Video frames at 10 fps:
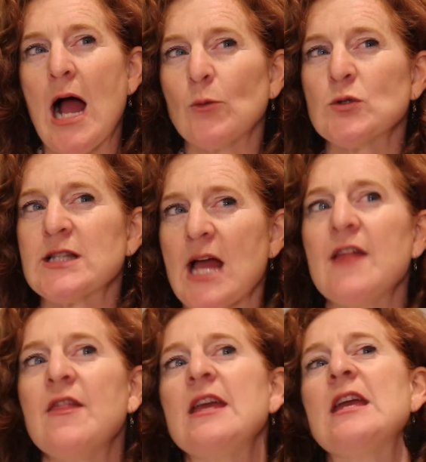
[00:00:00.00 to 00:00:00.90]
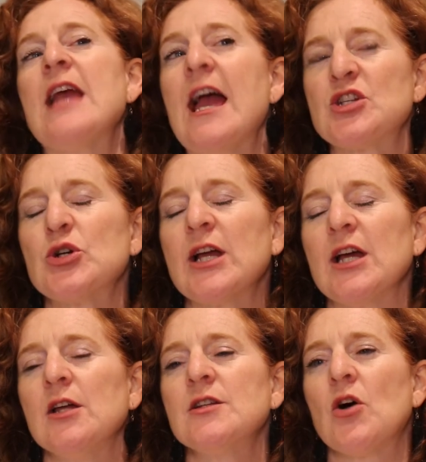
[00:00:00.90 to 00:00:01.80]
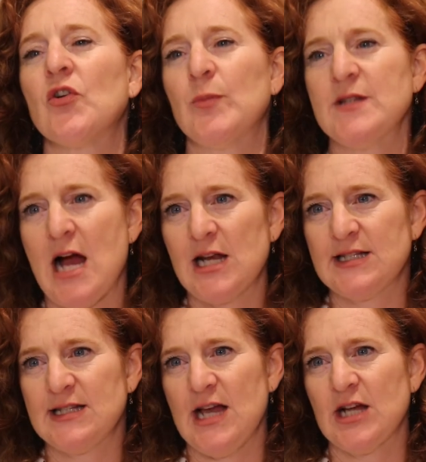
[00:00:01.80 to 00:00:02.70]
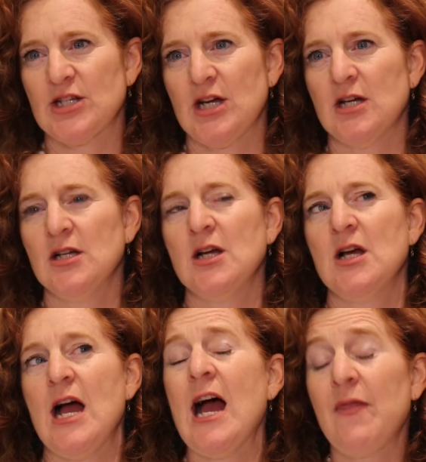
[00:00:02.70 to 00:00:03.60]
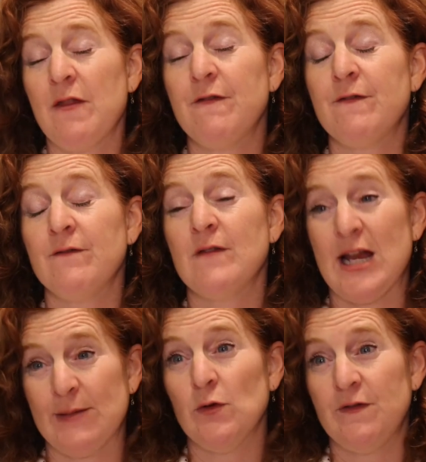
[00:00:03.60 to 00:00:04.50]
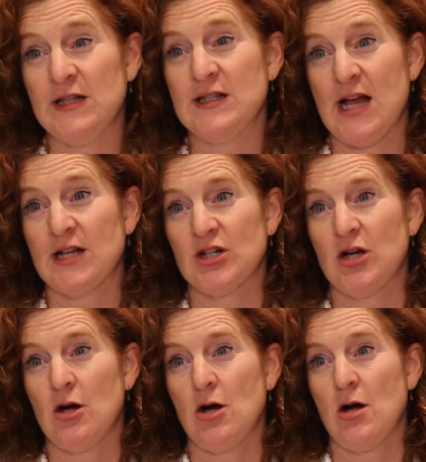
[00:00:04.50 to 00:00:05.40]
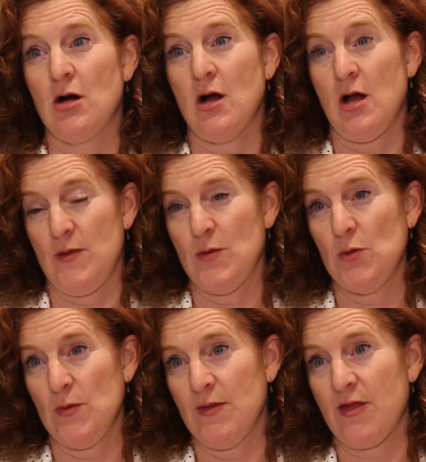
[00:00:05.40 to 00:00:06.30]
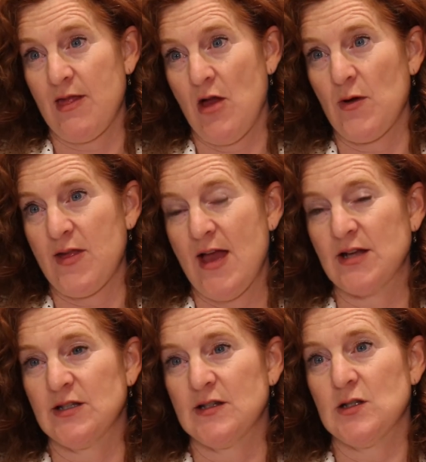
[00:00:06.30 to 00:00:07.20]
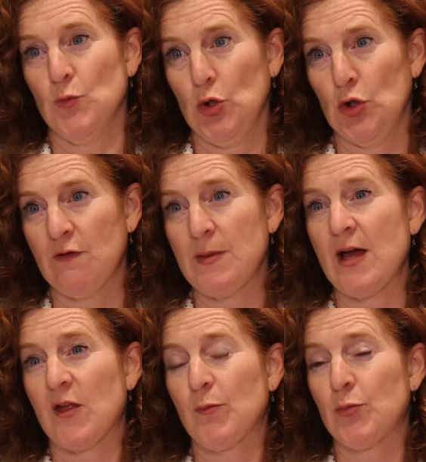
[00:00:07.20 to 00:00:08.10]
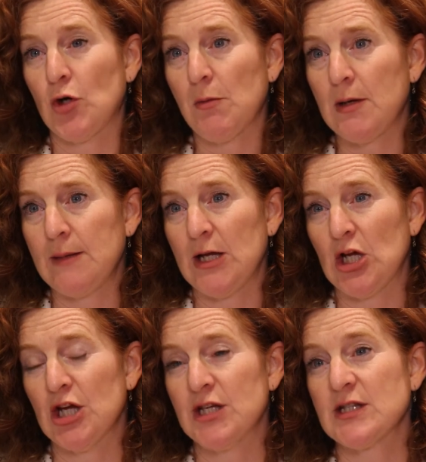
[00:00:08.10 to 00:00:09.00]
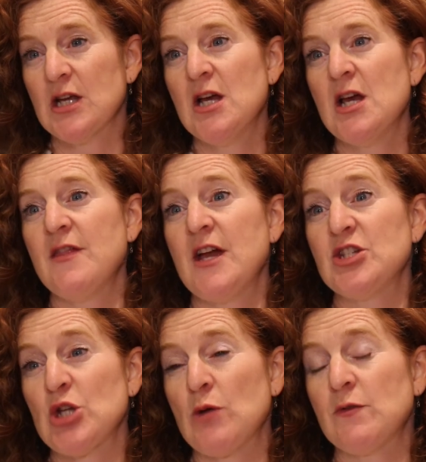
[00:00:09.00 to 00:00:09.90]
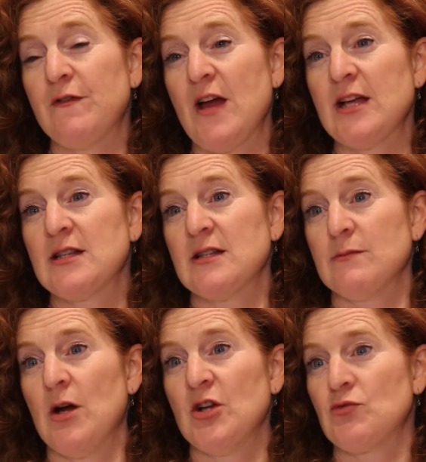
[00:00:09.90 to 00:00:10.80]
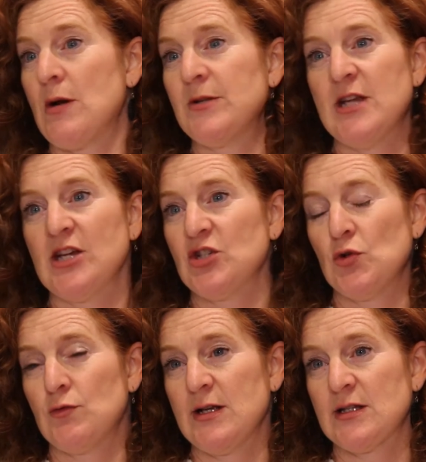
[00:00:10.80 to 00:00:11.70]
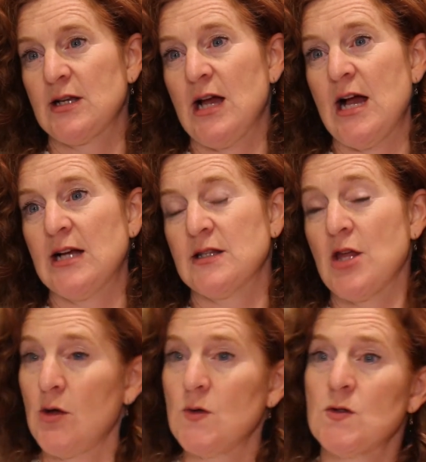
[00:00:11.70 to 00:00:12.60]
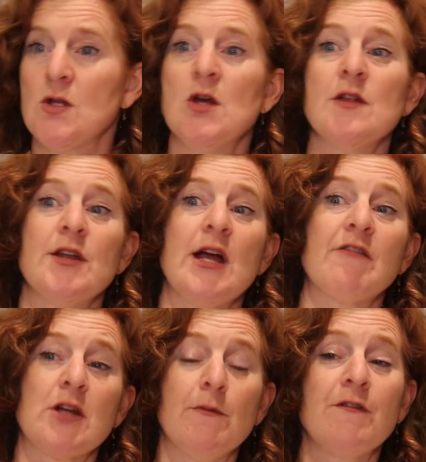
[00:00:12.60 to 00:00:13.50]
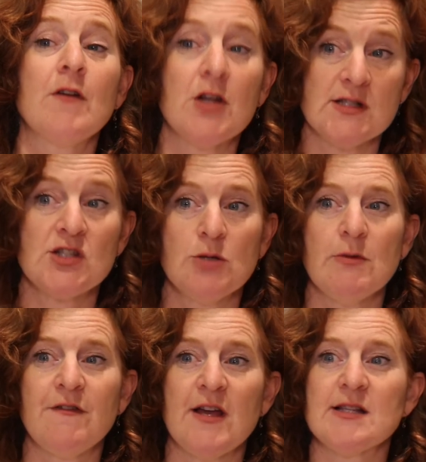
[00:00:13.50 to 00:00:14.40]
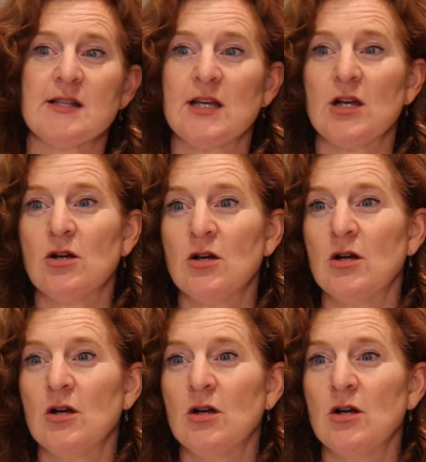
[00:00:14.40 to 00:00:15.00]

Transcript: I would say the catering and hospitality sector and the animal feed sector are at the moment the slower sectors to move, and that's probably because they don't face as much reputational risk as those that have consumer facing